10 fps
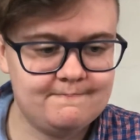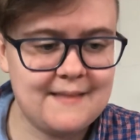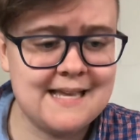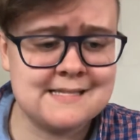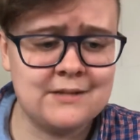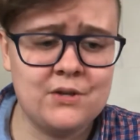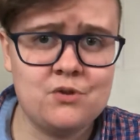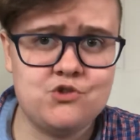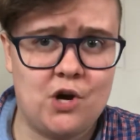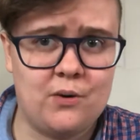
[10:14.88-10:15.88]
As a little
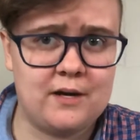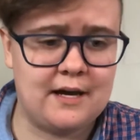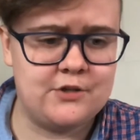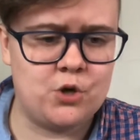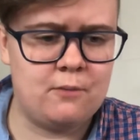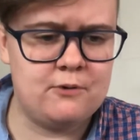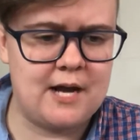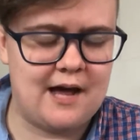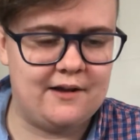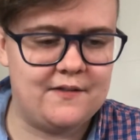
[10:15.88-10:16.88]
joke, I told
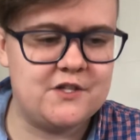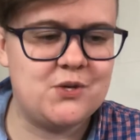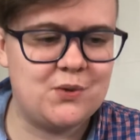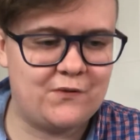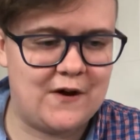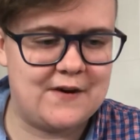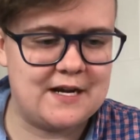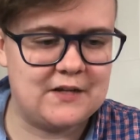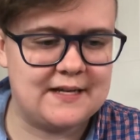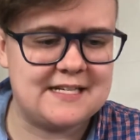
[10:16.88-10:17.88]
Brianna the Tooth Fairy
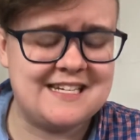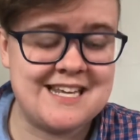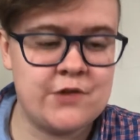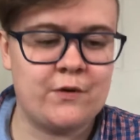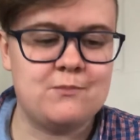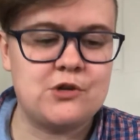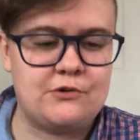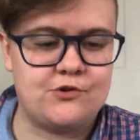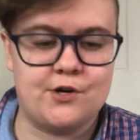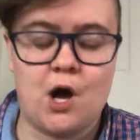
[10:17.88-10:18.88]
collected teeth from
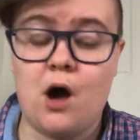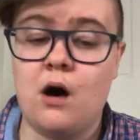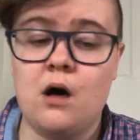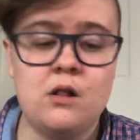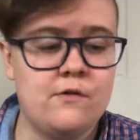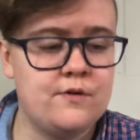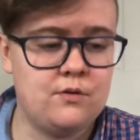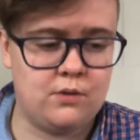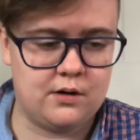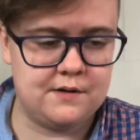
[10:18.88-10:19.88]
children all over the
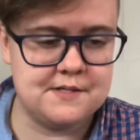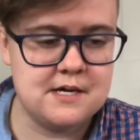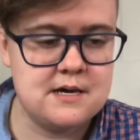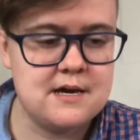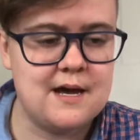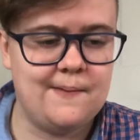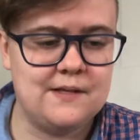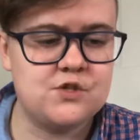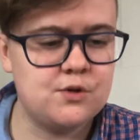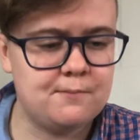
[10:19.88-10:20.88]
world and
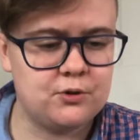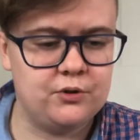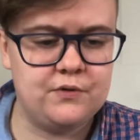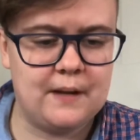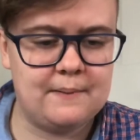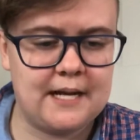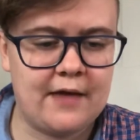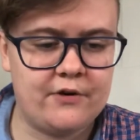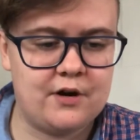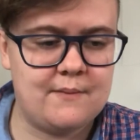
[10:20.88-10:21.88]
then superglued them
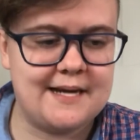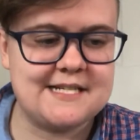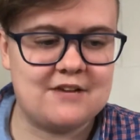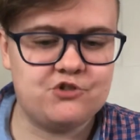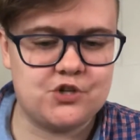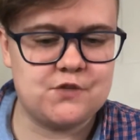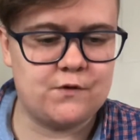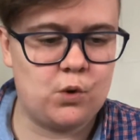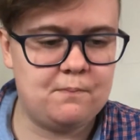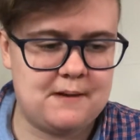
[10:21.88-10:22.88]
together to make dentures
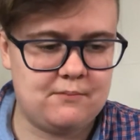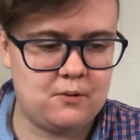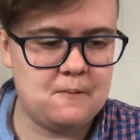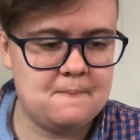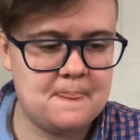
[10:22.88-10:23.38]
for old people.